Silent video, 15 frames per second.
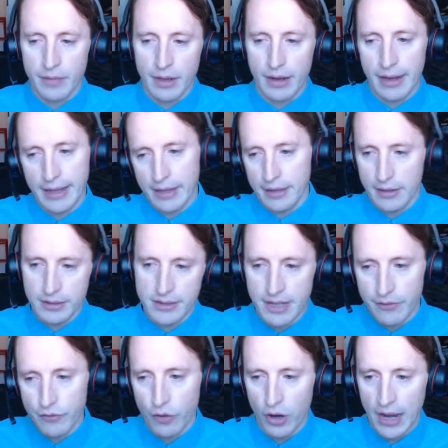like a
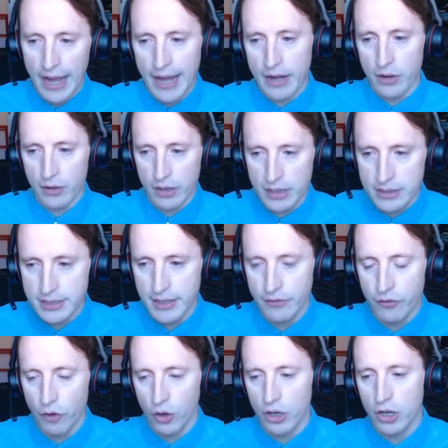tinfoil hat or
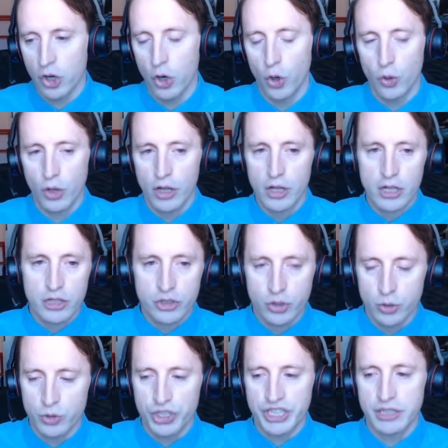tinfoil cloak
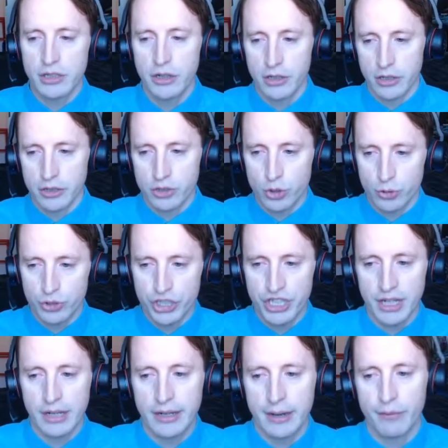to
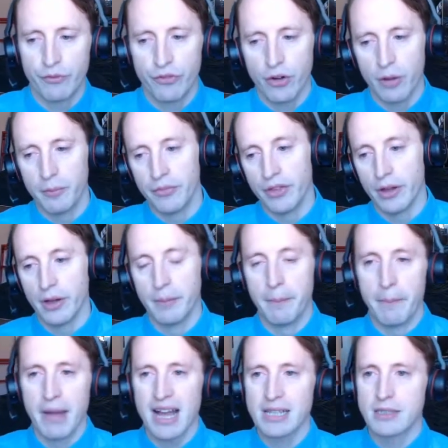shield him from the
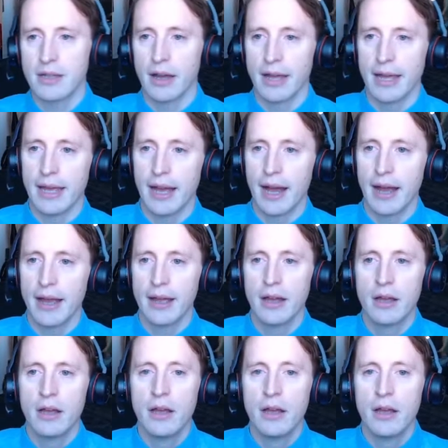master AI.